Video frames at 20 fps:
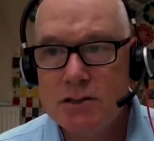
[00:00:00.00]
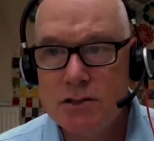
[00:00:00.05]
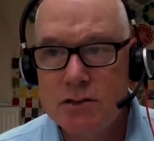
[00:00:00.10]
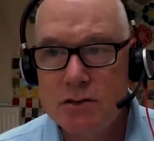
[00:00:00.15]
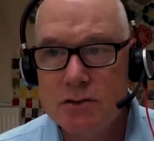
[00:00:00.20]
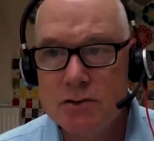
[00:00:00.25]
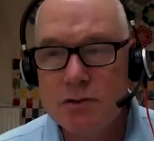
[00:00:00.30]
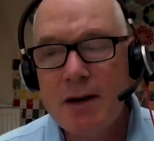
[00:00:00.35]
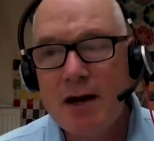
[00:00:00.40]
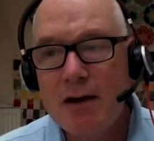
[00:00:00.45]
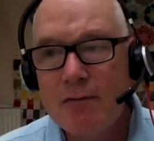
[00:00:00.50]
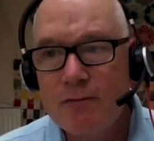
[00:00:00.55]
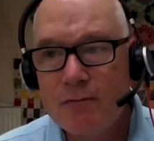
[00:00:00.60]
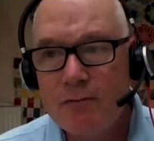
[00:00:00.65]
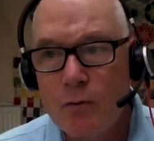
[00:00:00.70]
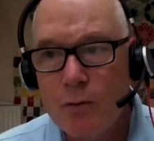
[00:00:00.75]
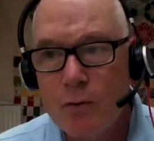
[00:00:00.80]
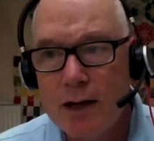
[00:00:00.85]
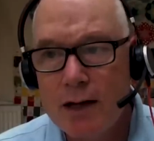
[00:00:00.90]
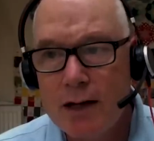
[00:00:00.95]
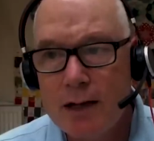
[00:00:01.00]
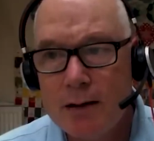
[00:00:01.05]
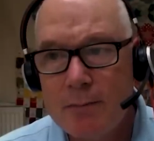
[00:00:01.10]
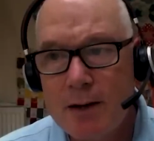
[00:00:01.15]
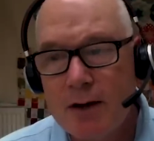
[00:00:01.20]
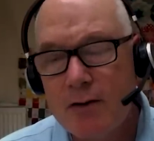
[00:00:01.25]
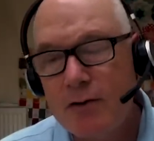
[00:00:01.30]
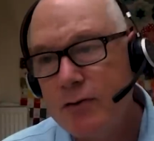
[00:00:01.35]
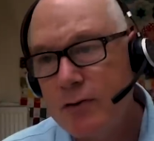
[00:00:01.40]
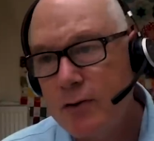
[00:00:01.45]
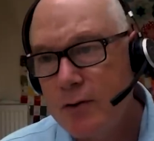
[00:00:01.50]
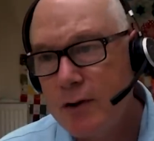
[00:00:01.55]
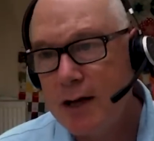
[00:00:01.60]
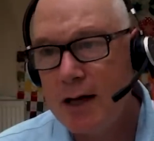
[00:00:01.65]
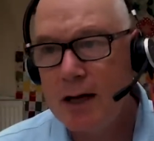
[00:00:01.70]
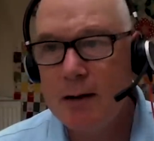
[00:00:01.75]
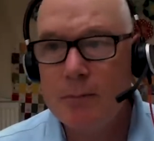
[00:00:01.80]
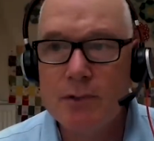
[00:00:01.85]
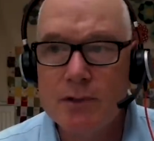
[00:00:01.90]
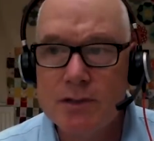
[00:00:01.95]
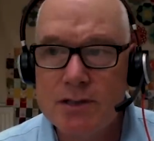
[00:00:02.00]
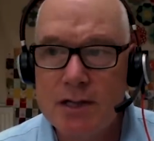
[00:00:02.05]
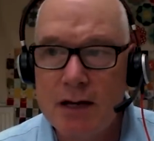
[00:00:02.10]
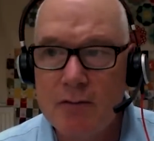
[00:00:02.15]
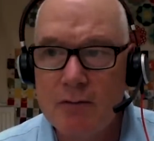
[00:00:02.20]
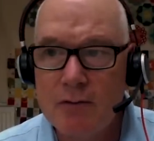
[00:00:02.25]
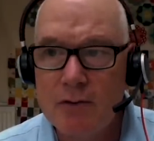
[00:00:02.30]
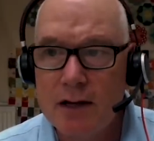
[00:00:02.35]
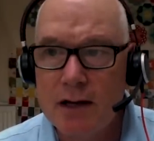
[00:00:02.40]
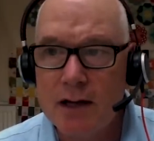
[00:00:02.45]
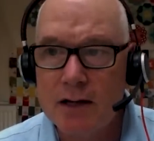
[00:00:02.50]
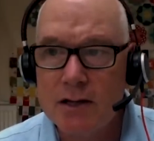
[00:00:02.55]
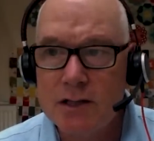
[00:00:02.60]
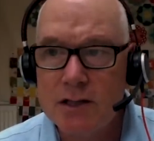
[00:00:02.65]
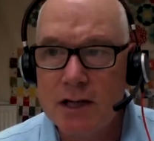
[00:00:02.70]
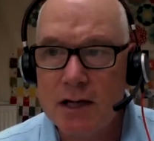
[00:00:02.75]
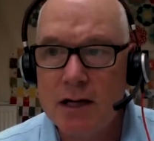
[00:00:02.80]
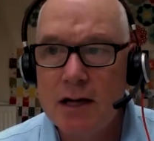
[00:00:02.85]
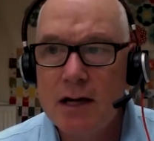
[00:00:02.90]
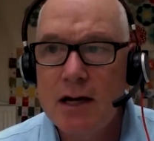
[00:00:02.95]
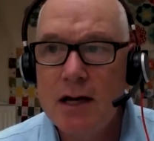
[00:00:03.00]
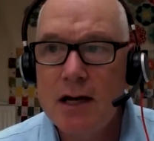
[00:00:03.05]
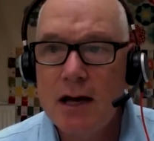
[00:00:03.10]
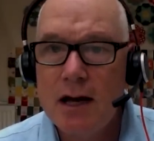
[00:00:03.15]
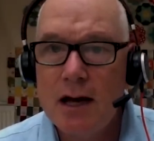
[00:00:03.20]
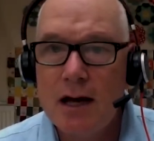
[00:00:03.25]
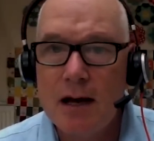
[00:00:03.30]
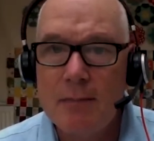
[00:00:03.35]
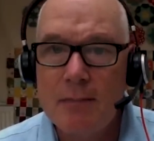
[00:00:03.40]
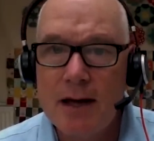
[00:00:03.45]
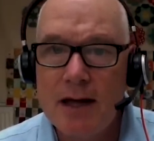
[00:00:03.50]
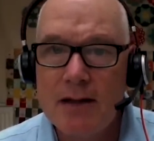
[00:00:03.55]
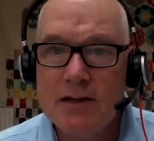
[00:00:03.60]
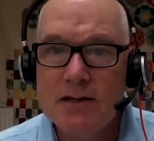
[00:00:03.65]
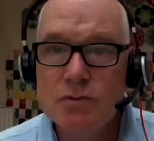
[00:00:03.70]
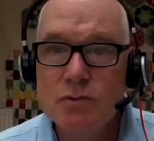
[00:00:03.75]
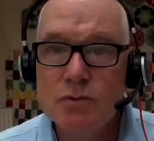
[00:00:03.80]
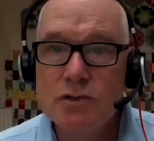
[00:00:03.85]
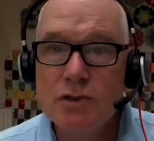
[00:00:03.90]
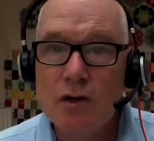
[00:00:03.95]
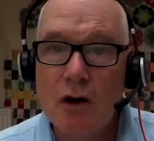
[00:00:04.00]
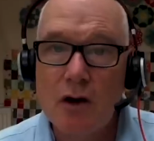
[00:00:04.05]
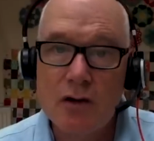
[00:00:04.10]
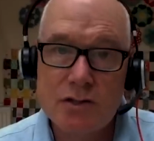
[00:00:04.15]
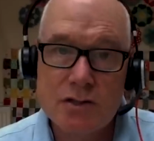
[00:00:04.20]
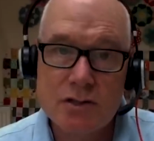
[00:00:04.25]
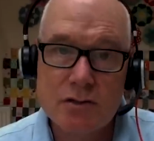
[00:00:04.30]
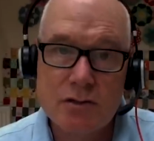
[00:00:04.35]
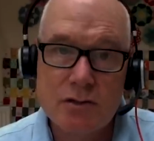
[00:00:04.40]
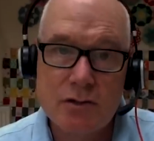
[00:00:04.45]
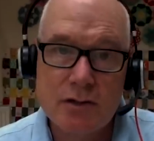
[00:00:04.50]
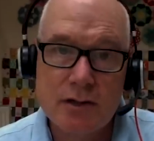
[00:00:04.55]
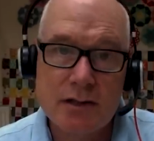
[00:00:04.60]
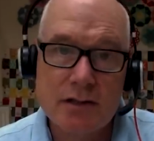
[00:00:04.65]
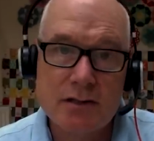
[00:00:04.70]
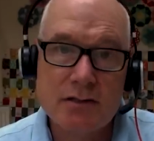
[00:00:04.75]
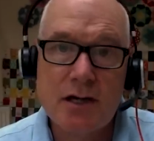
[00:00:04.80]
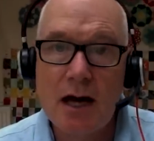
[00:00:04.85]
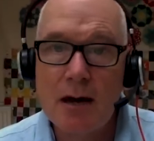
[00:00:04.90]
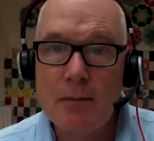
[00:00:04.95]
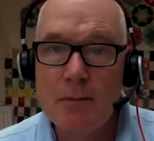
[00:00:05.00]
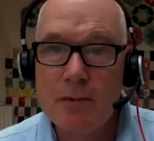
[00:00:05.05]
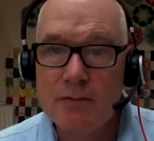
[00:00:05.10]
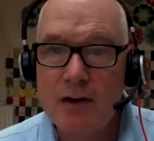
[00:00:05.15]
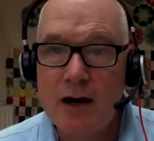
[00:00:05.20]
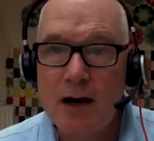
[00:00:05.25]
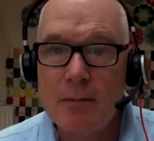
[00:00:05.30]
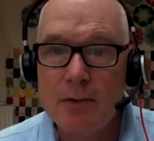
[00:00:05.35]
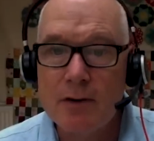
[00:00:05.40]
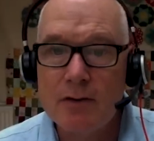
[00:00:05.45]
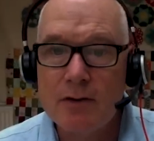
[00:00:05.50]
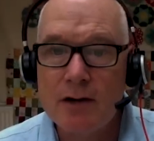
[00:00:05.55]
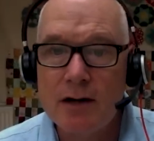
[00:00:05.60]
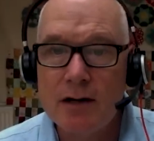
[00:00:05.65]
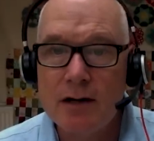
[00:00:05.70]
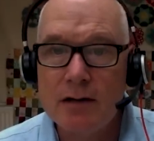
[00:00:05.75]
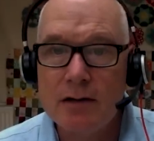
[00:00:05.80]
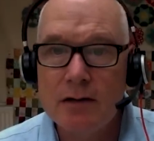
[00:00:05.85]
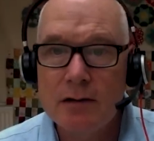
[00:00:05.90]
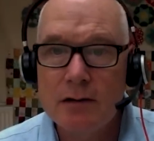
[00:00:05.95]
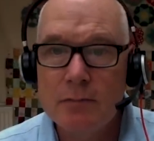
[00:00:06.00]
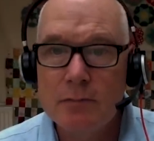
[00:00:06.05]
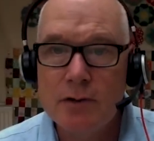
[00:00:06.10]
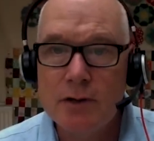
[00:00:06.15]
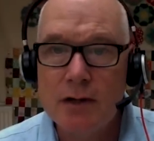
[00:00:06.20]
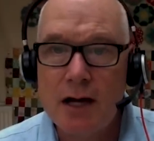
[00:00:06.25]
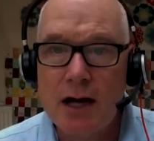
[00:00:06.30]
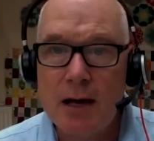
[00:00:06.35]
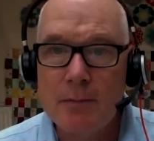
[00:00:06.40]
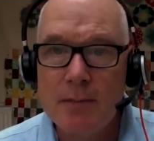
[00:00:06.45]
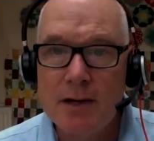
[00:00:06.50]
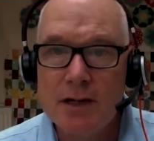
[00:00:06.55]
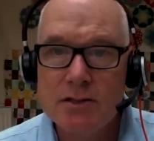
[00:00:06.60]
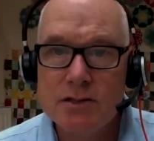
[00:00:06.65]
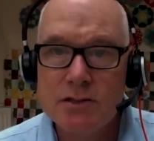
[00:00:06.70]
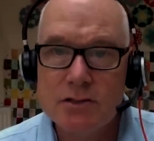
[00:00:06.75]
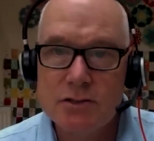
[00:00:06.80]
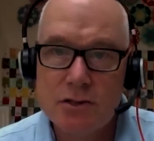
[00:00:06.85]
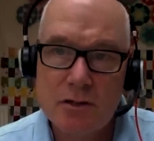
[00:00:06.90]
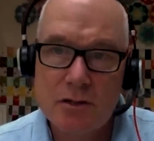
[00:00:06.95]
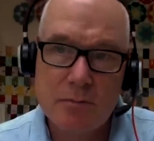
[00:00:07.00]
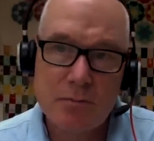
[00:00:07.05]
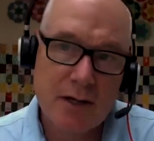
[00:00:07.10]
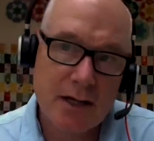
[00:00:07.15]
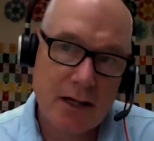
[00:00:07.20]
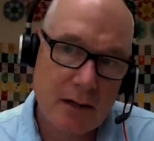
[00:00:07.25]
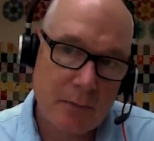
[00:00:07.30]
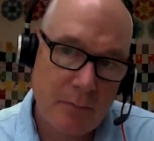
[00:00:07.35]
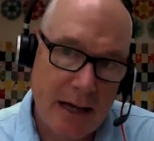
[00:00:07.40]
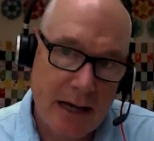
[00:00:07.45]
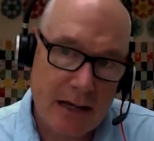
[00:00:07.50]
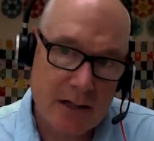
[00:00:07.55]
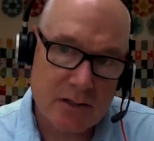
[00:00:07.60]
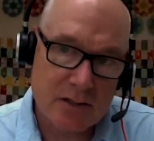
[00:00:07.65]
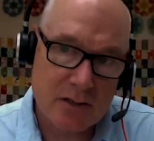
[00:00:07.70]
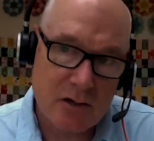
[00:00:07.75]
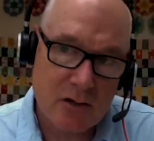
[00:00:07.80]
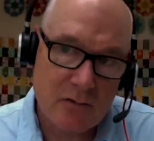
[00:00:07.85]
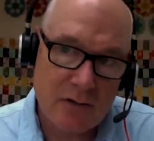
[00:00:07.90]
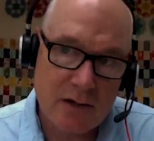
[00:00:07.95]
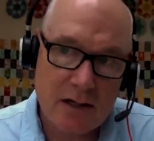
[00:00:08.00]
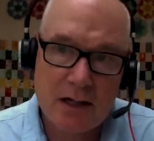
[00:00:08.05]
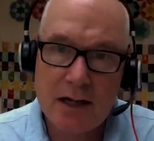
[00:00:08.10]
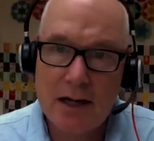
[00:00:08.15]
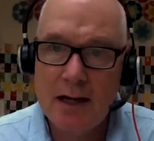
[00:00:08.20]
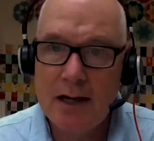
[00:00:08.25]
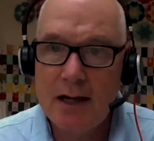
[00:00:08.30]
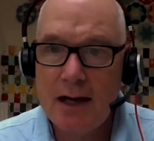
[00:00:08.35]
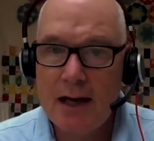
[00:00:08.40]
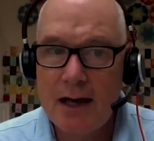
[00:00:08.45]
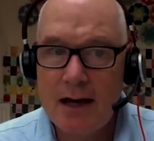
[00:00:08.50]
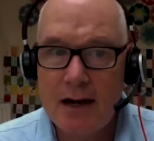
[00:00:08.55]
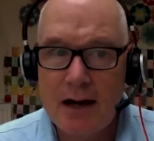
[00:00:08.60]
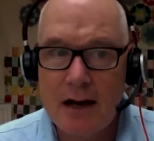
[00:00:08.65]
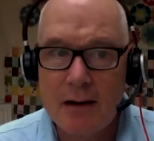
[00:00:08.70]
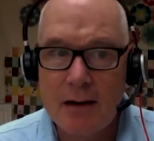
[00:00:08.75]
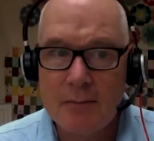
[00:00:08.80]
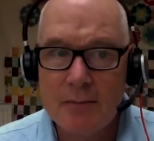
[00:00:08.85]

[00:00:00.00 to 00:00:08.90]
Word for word: two, So about a 40, about a 38% reduction. Um, and this was also during the time of Omicron predominance. So sort of bringing Paxlovid and